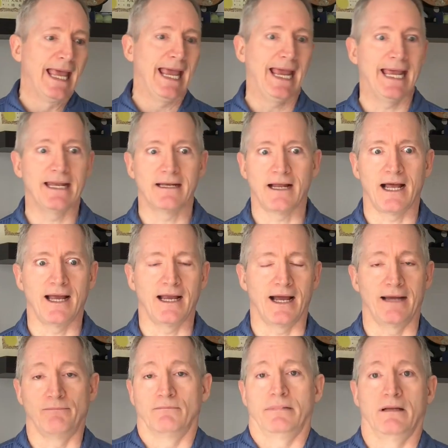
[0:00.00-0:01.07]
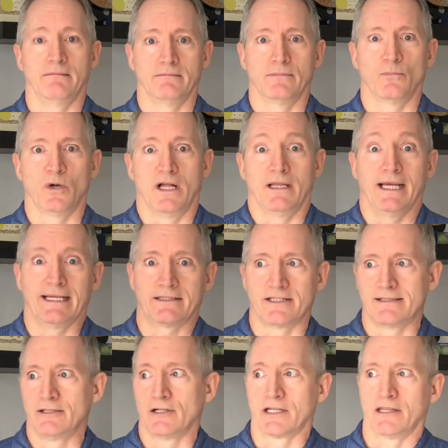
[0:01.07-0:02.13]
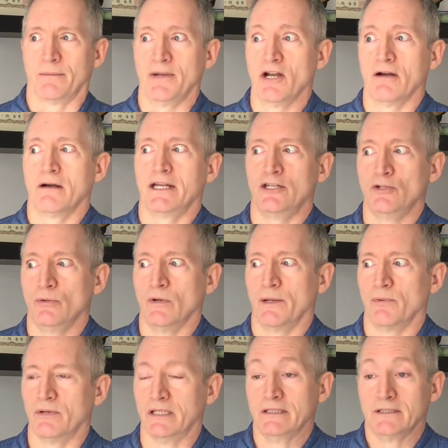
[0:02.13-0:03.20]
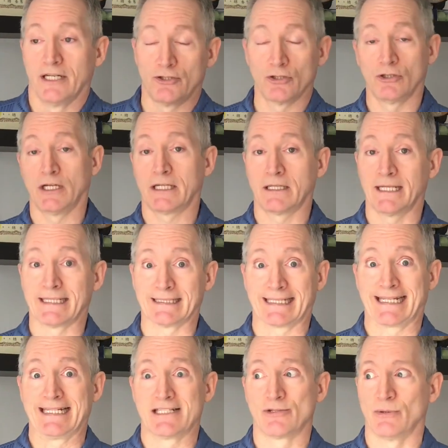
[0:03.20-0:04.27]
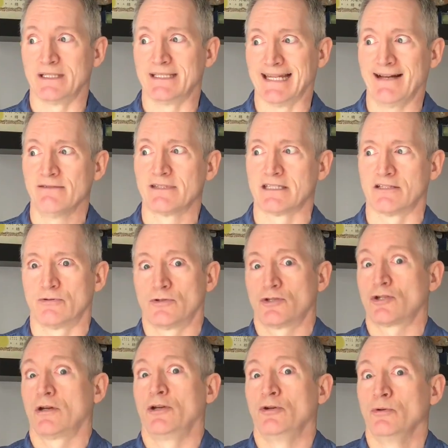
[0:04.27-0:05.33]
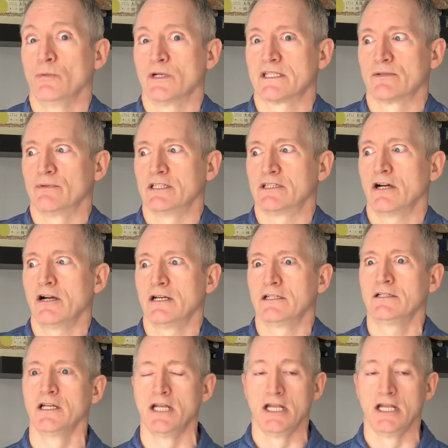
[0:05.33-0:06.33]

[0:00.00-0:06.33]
And I could look in the mirror. I knew I didn't look like the kids who had Down syndrome, so I knew it wasn't retarded.